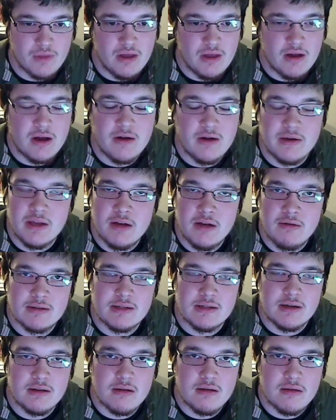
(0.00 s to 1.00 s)
Oh, you know what's
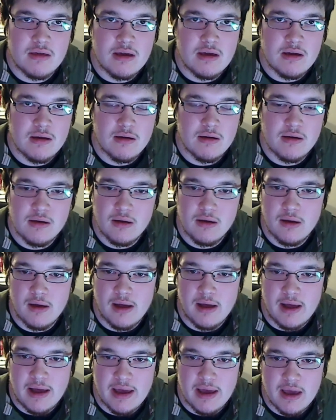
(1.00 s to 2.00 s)
another thing?
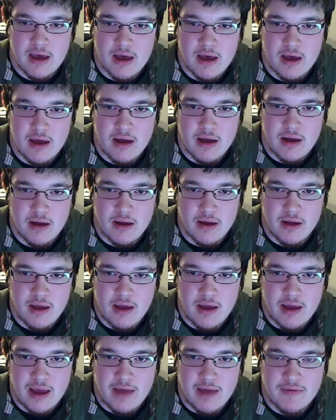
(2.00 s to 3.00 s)
I
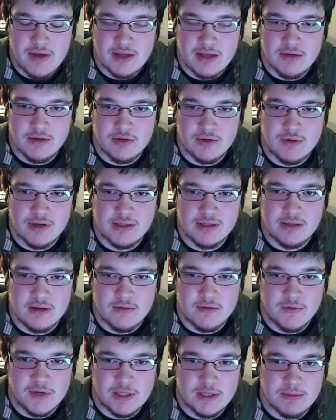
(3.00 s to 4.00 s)
have yet to address it on
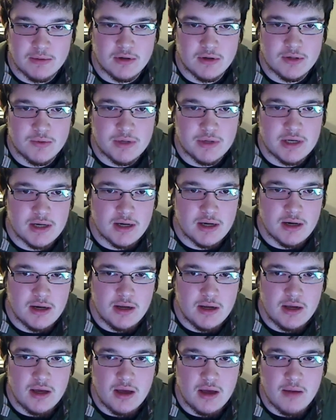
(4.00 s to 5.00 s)
Facebook or Twitter,
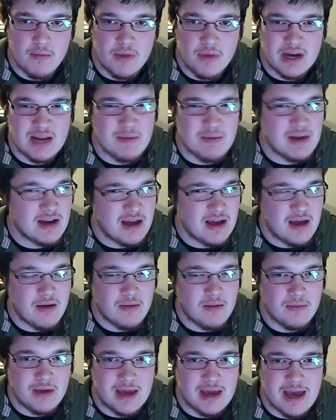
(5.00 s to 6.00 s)
but I mean,
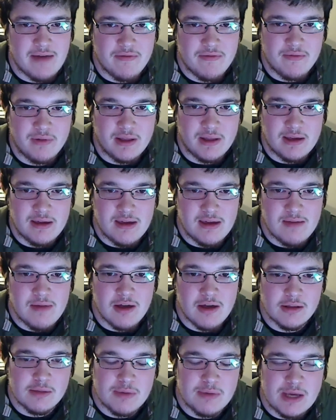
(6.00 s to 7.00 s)
I have like
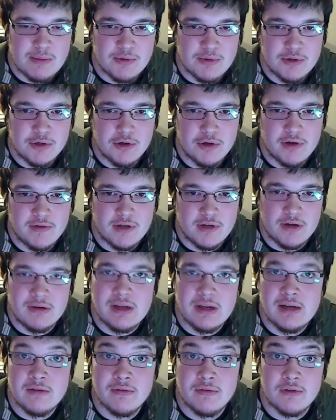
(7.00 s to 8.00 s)
emailed the people who have
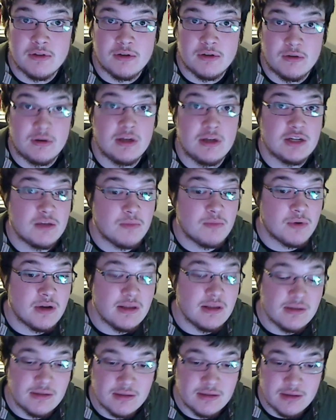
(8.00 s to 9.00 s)
donated for the donation
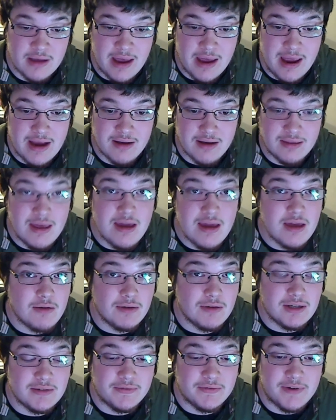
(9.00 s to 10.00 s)
prints, and thank
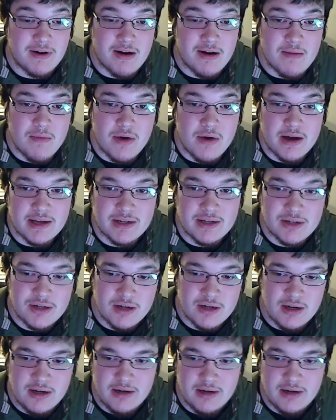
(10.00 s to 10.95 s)
you all very much.